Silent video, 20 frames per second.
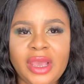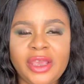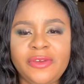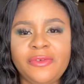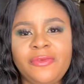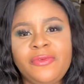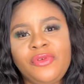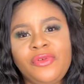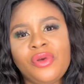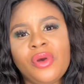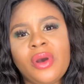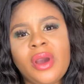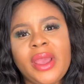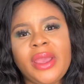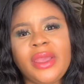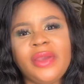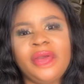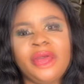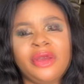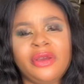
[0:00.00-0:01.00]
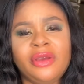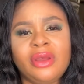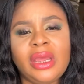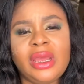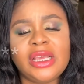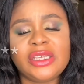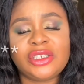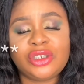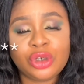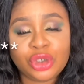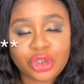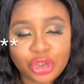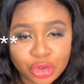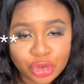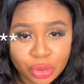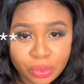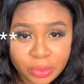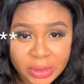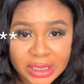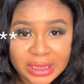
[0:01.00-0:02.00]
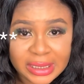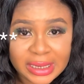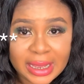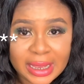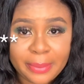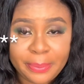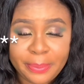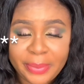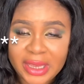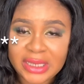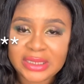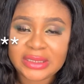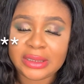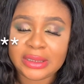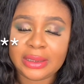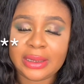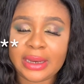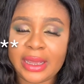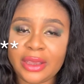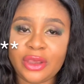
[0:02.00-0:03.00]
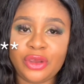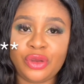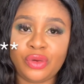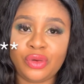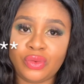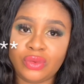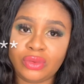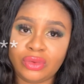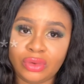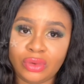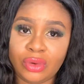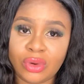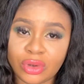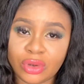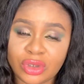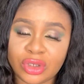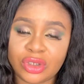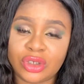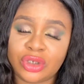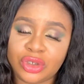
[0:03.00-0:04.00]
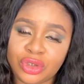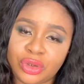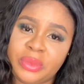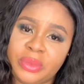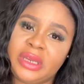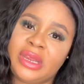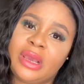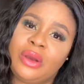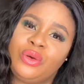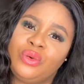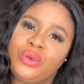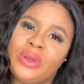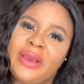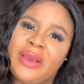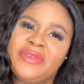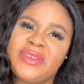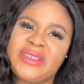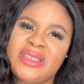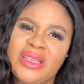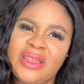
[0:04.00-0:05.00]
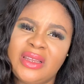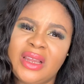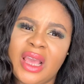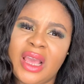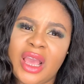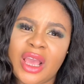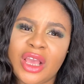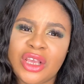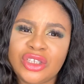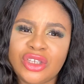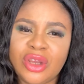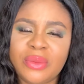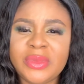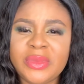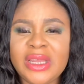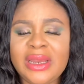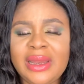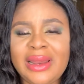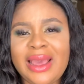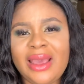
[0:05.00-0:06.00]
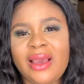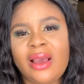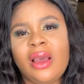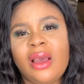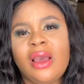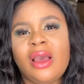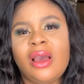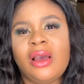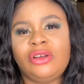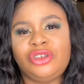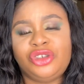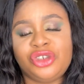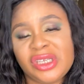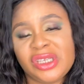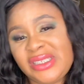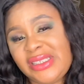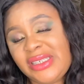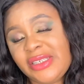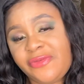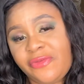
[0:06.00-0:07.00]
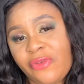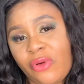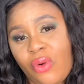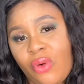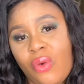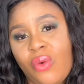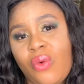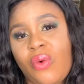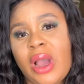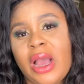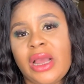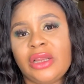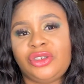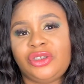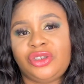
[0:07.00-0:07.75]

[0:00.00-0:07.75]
If you're a social media person, like you go to social media, you would have seen something like justice for Owa,